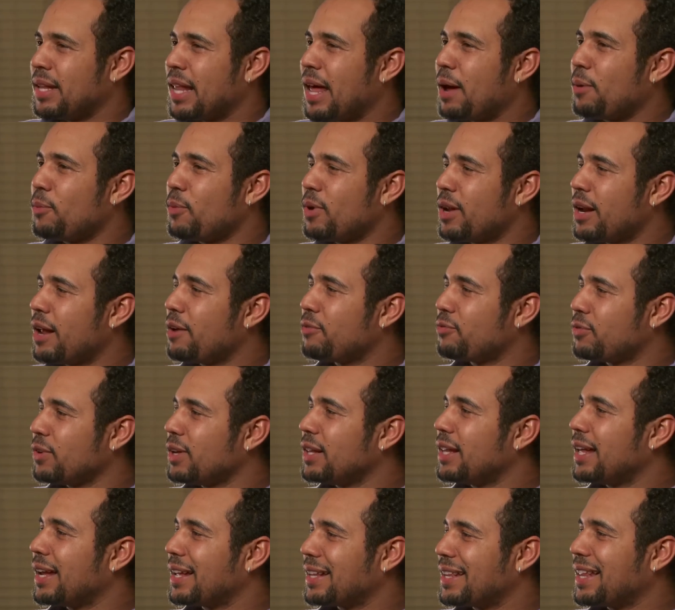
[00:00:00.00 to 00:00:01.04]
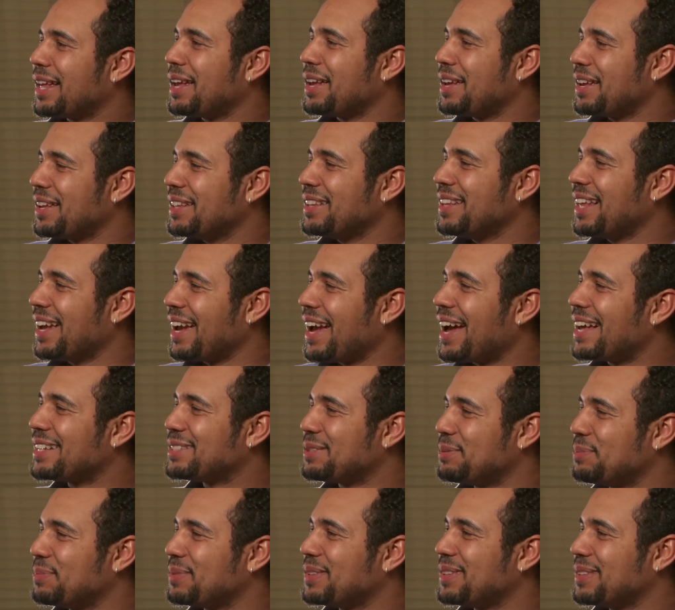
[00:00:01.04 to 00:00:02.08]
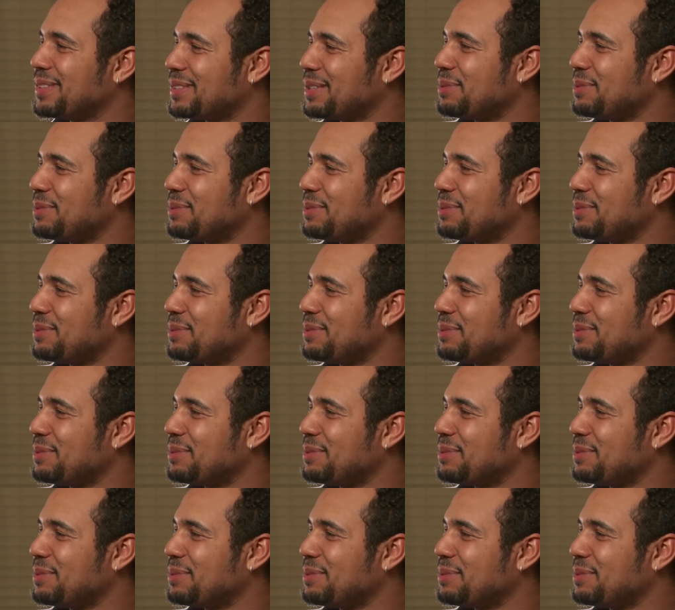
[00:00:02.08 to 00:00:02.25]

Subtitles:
that one, I feel like they got some